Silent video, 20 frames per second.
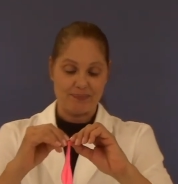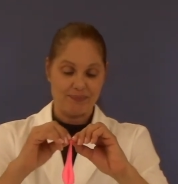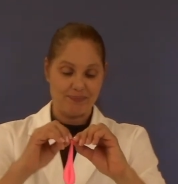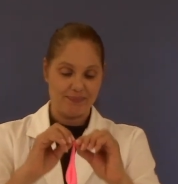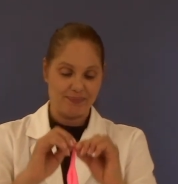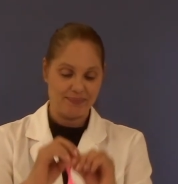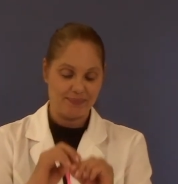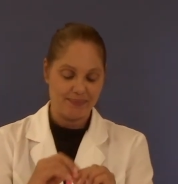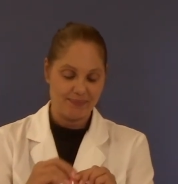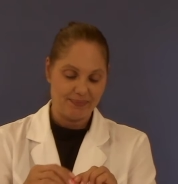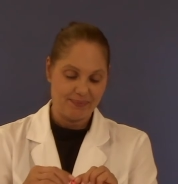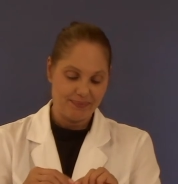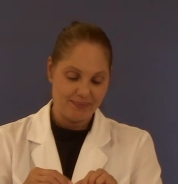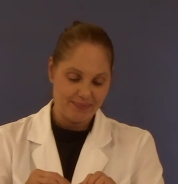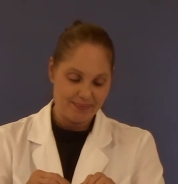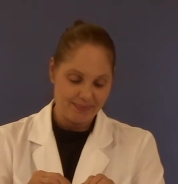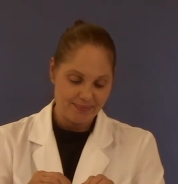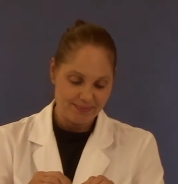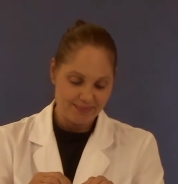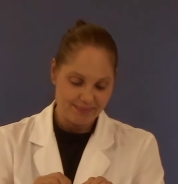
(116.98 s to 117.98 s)

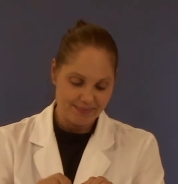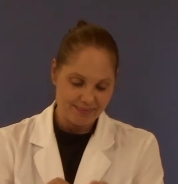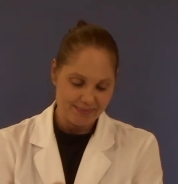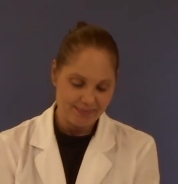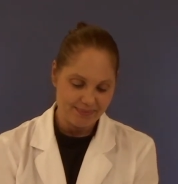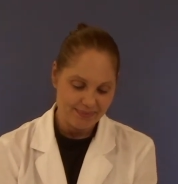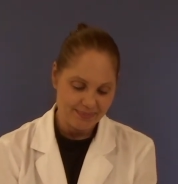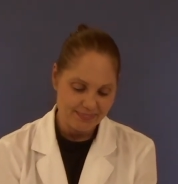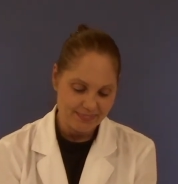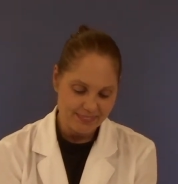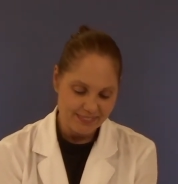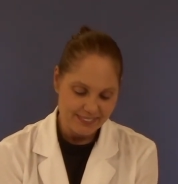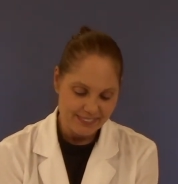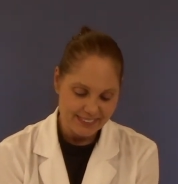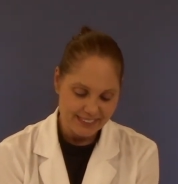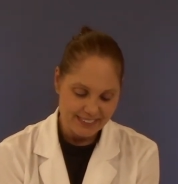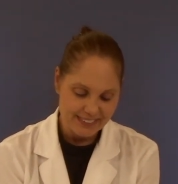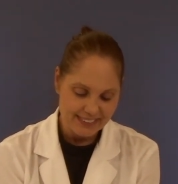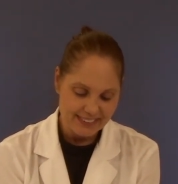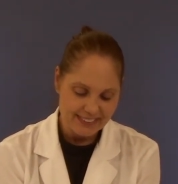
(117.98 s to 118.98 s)

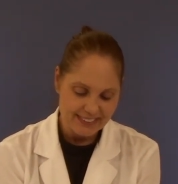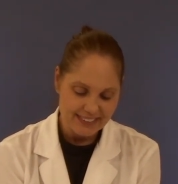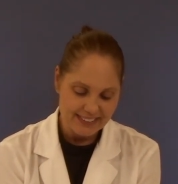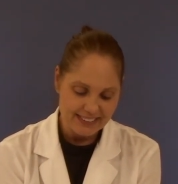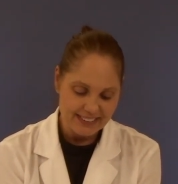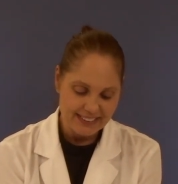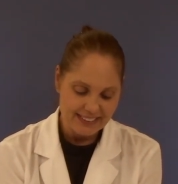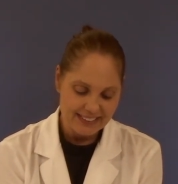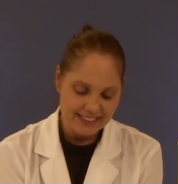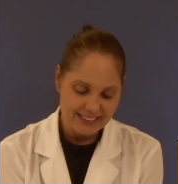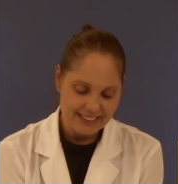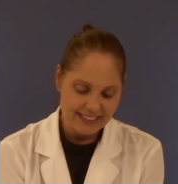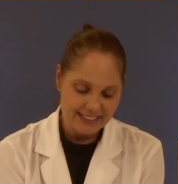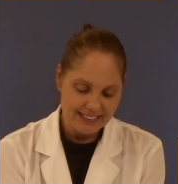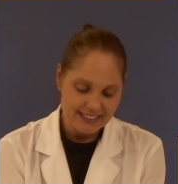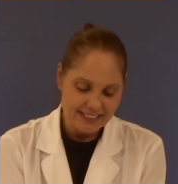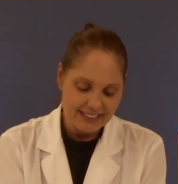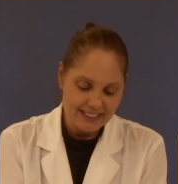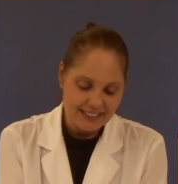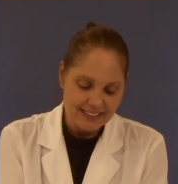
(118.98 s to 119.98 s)

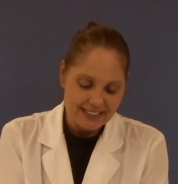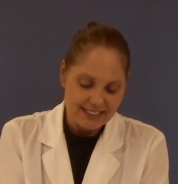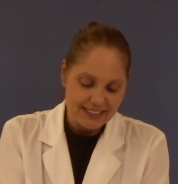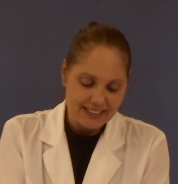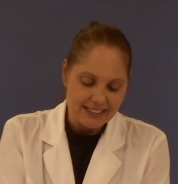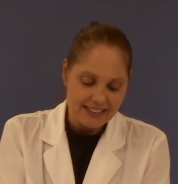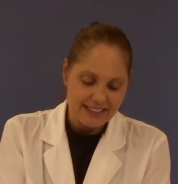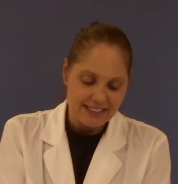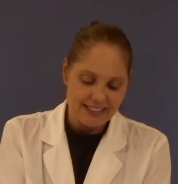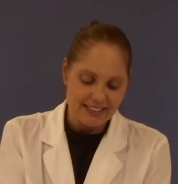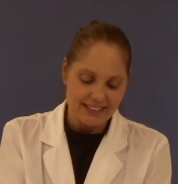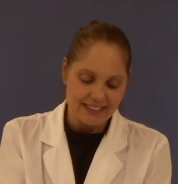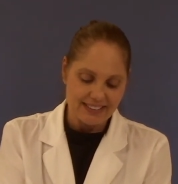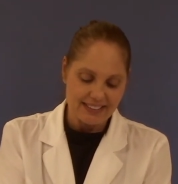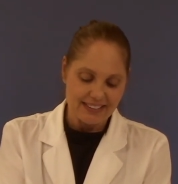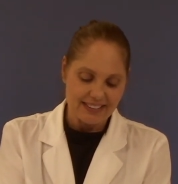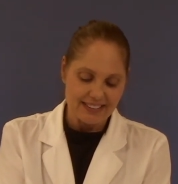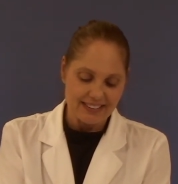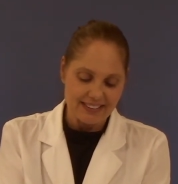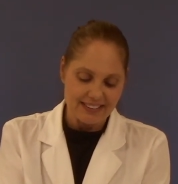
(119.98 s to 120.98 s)

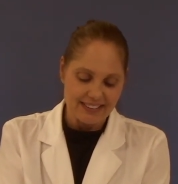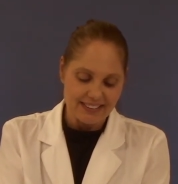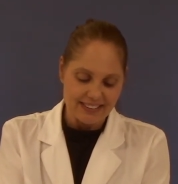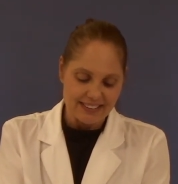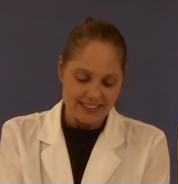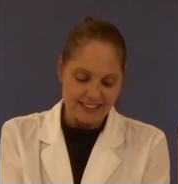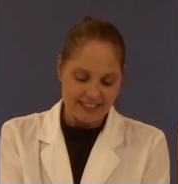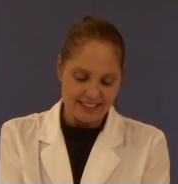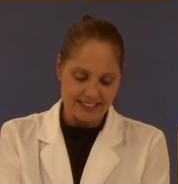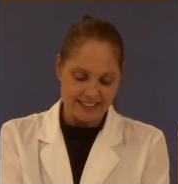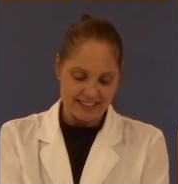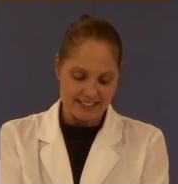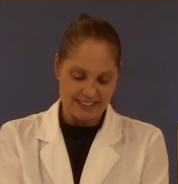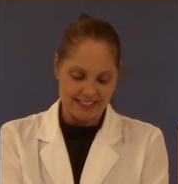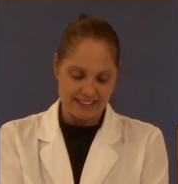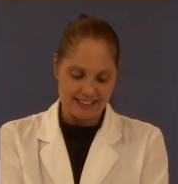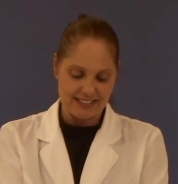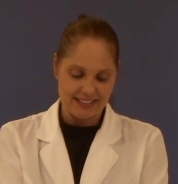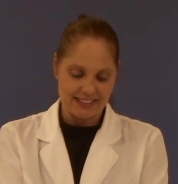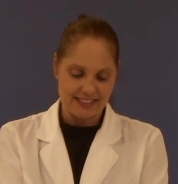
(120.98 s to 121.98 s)

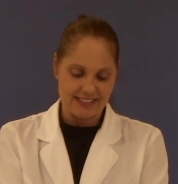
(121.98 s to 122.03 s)
(silence)